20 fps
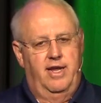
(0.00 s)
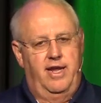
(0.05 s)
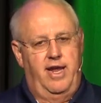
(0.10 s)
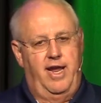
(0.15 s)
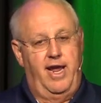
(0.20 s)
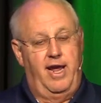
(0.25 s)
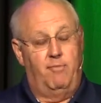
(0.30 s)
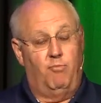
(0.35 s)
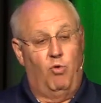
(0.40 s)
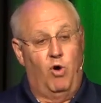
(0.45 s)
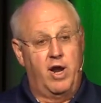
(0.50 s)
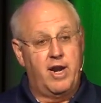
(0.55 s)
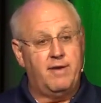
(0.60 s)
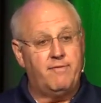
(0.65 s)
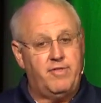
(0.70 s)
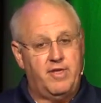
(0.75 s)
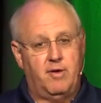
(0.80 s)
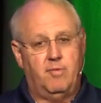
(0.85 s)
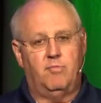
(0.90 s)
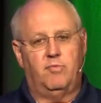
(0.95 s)
and one of
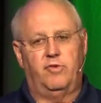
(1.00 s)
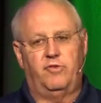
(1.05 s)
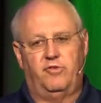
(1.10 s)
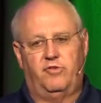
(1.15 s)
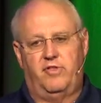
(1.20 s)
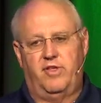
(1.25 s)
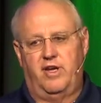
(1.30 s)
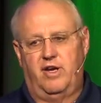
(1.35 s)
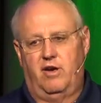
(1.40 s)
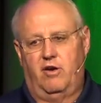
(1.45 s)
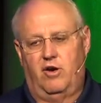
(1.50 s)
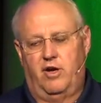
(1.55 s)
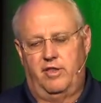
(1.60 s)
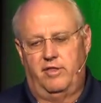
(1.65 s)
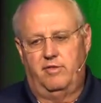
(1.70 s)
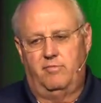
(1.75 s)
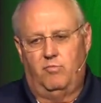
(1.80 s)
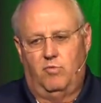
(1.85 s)
them was the, on